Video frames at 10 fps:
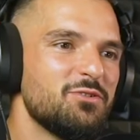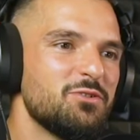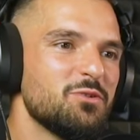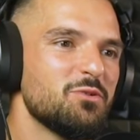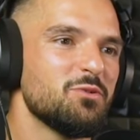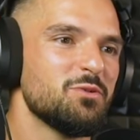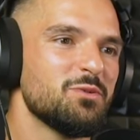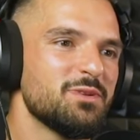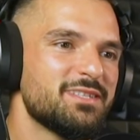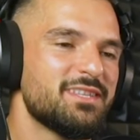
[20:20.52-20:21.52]
you
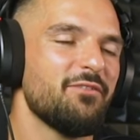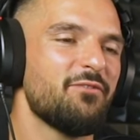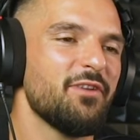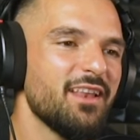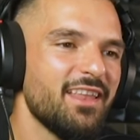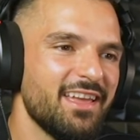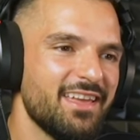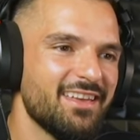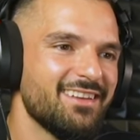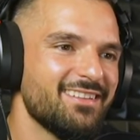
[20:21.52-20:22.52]
still feel
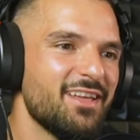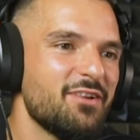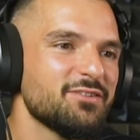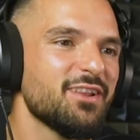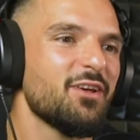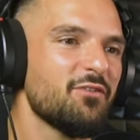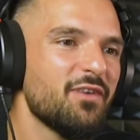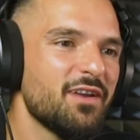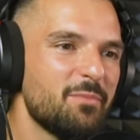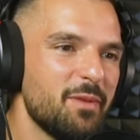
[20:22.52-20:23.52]
like uh, there's a lot of
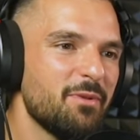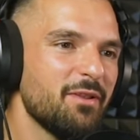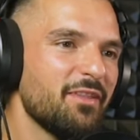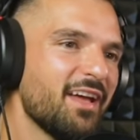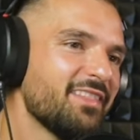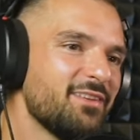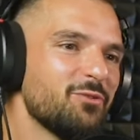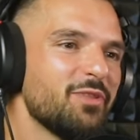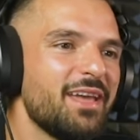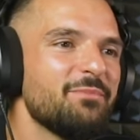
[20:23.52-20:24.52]
other people and
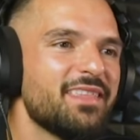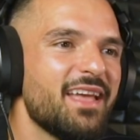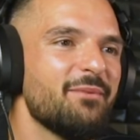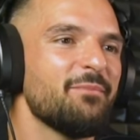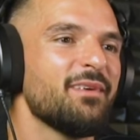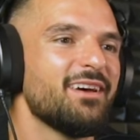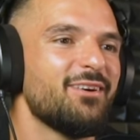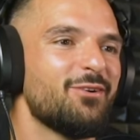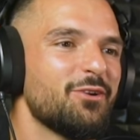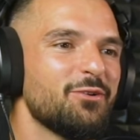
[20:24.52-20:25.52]
you named them
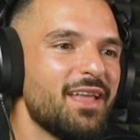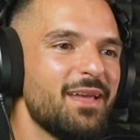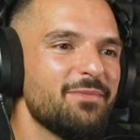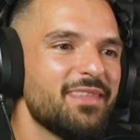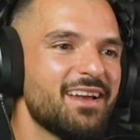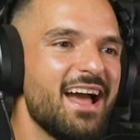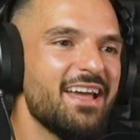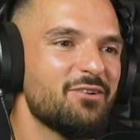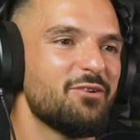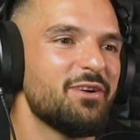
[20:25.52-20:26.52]
or you named the
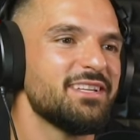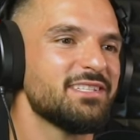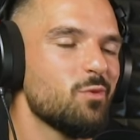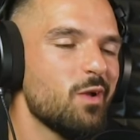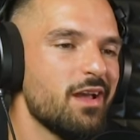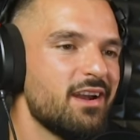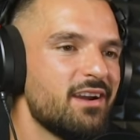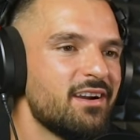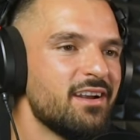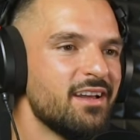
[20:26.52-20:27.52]
categories
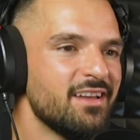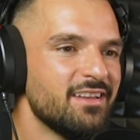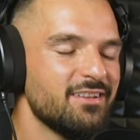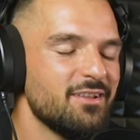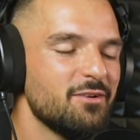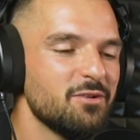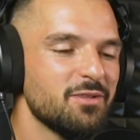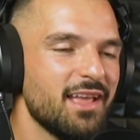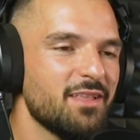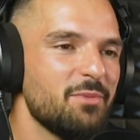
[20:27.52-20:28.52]
where you know you
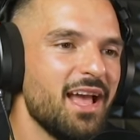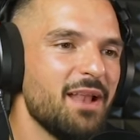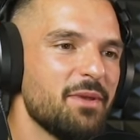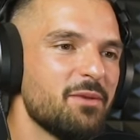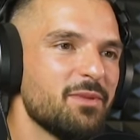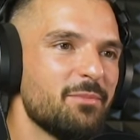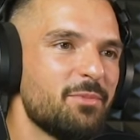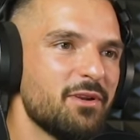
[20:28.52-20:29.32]
would like to be helping with the